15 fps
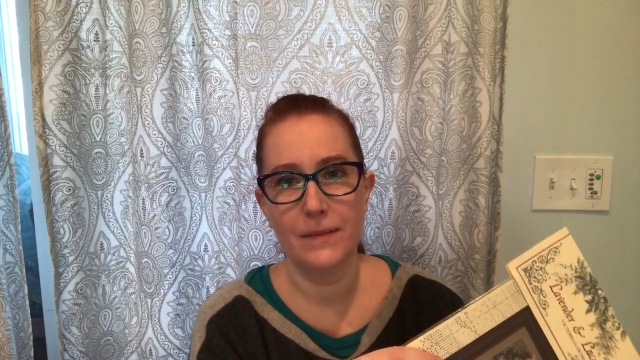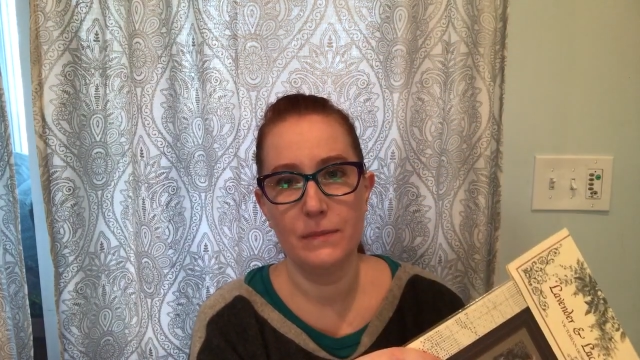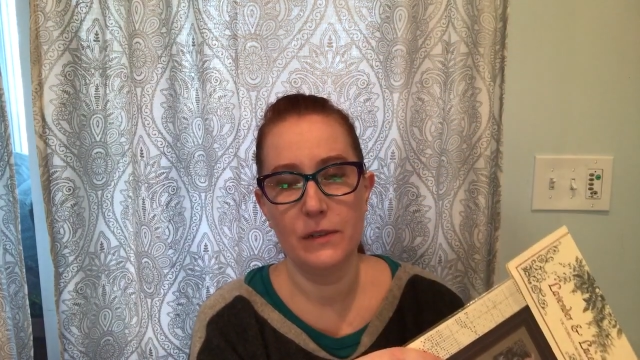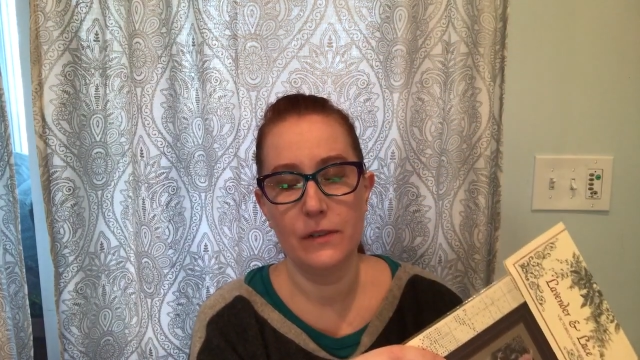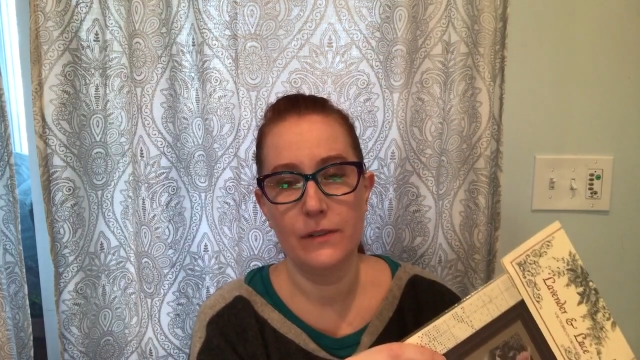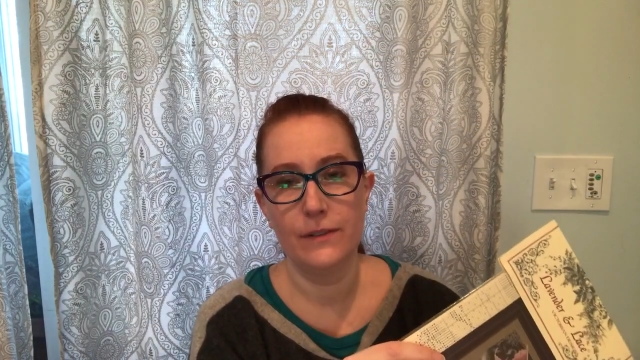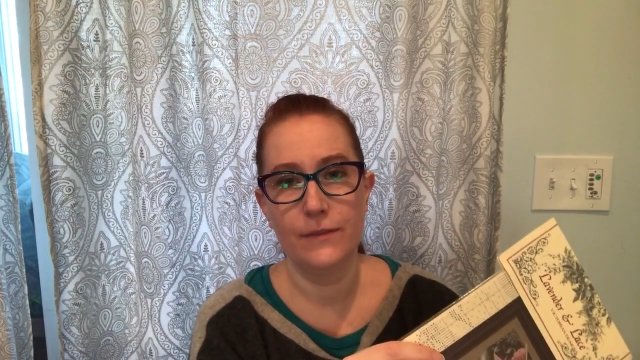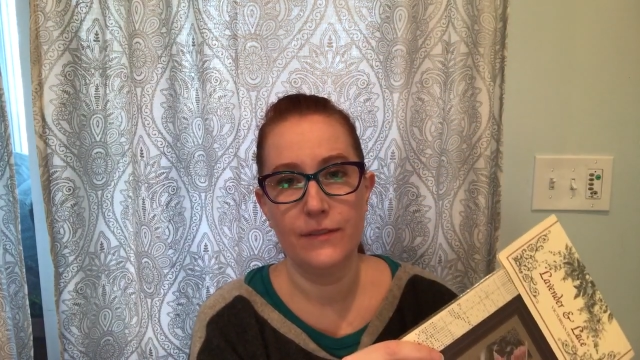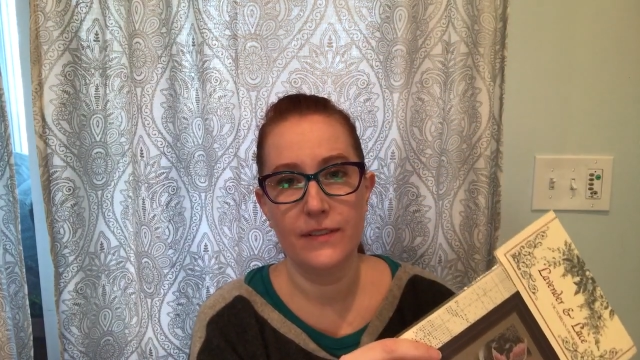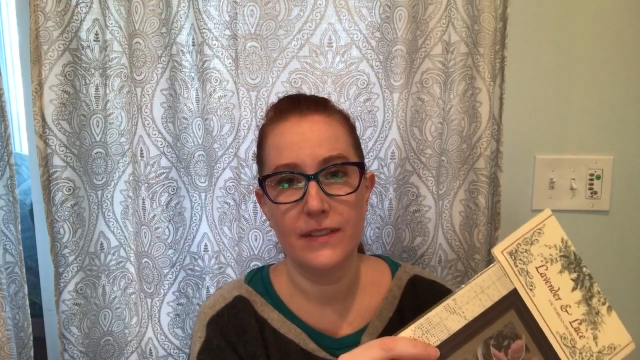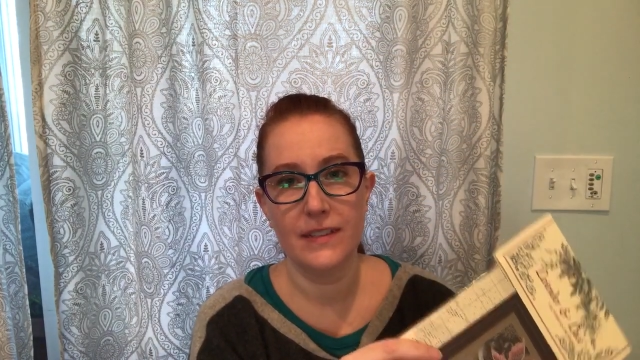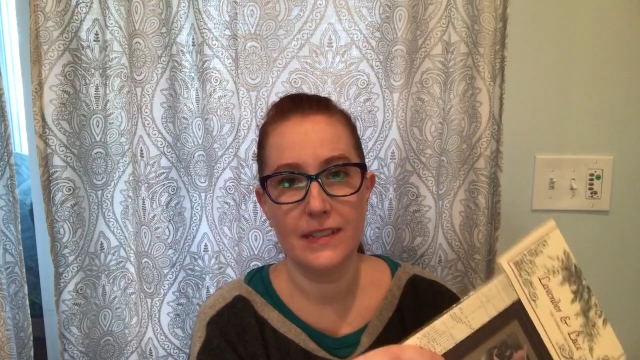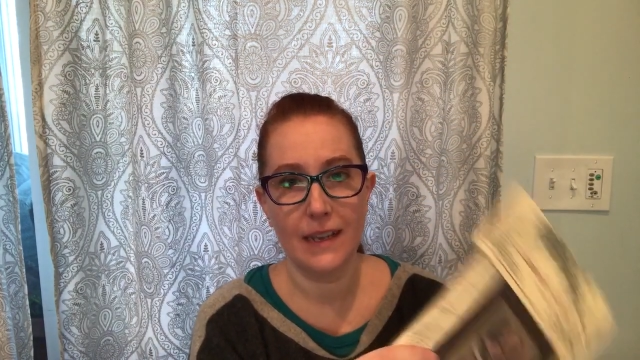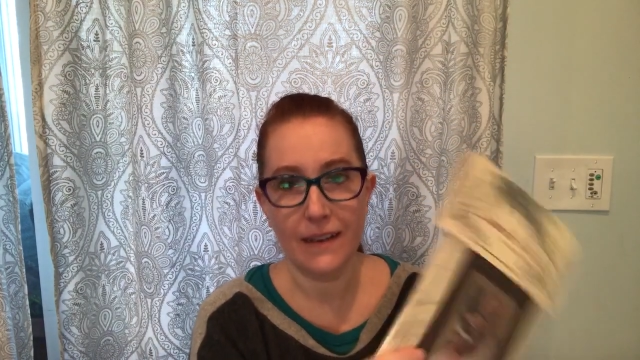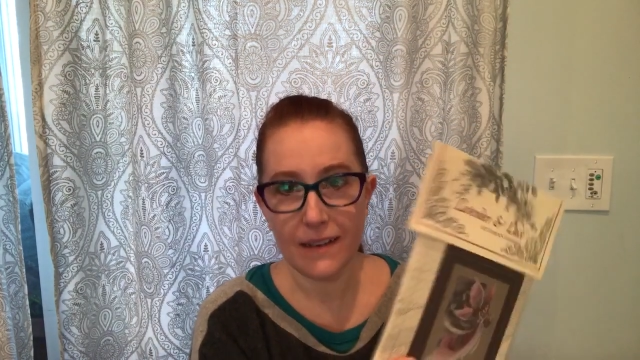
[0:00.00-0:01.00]
move
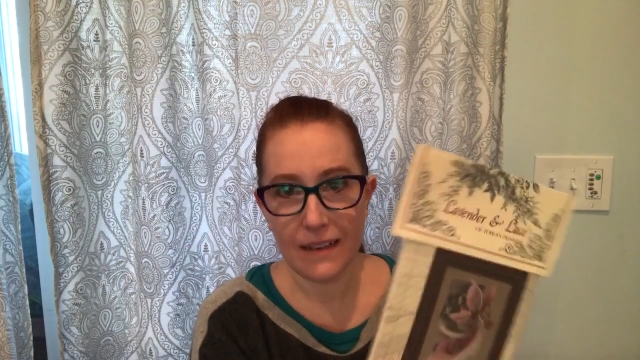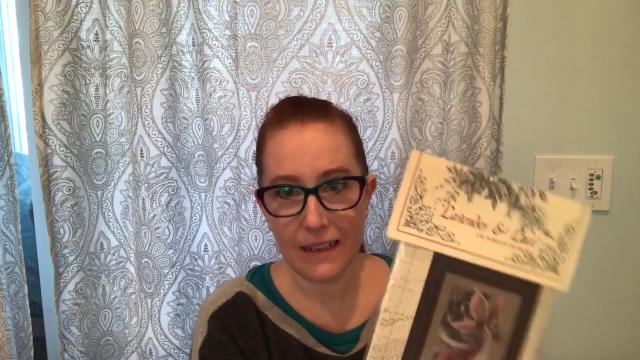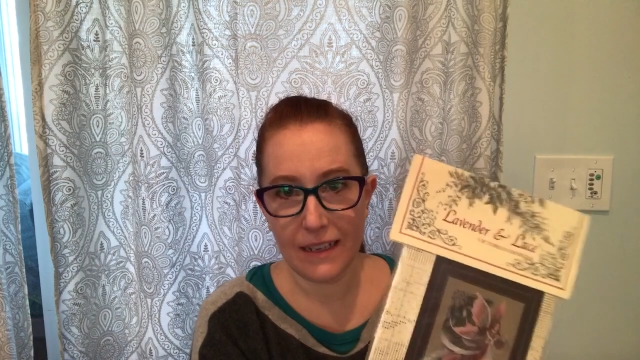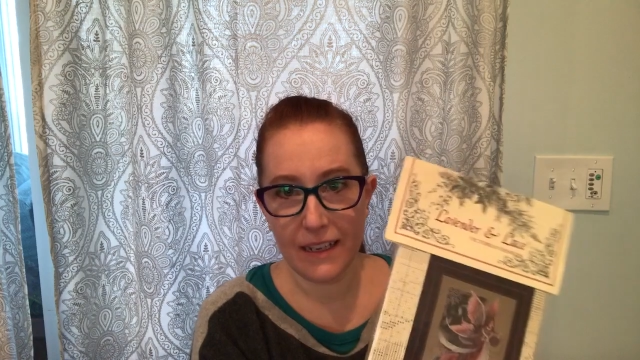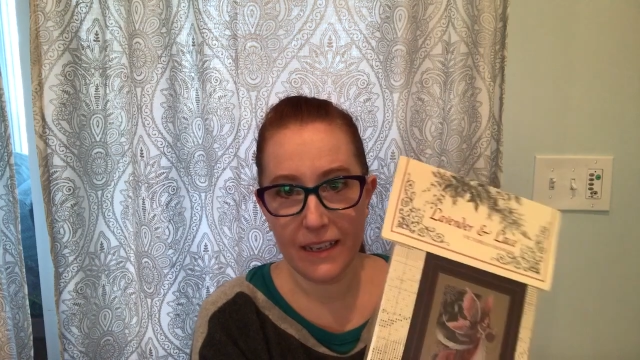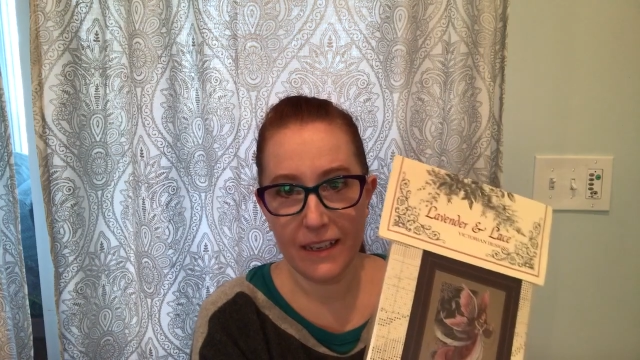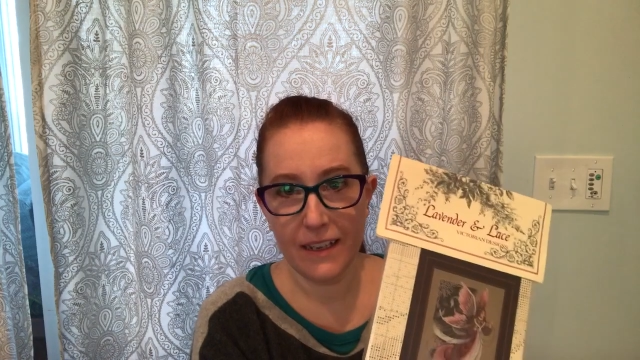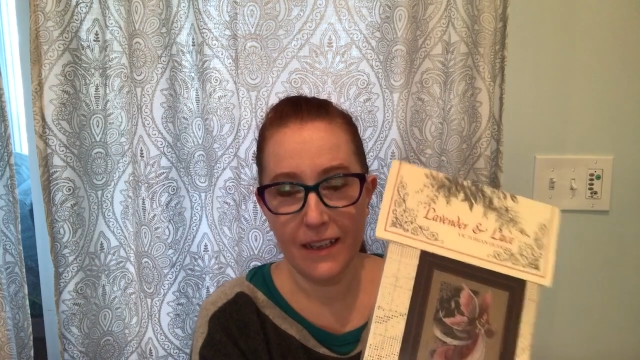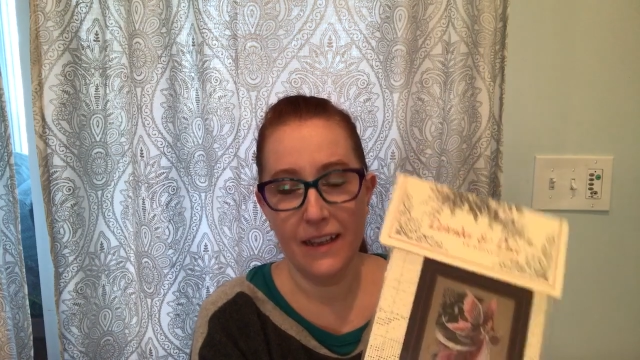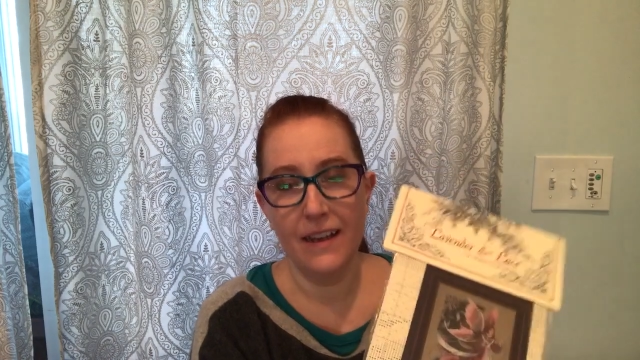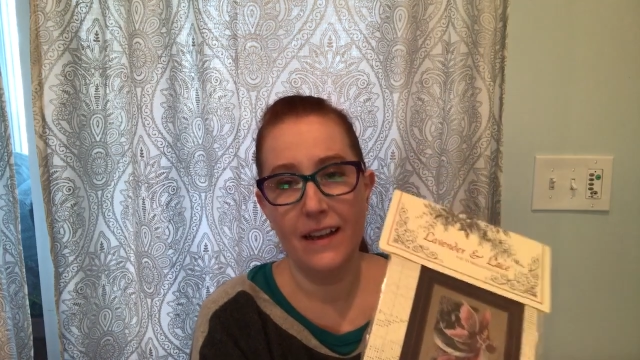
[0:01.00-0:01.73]
suddenly